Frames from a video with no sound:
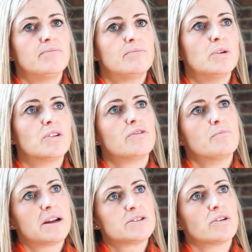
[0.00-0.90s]
both
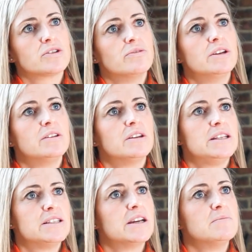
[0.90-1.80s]
from my doctor and
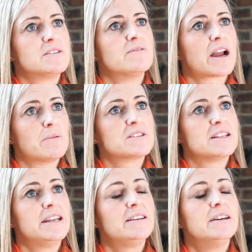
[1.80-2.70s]
in terms of
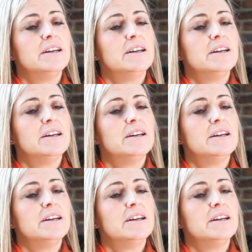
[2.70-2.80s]
counselling.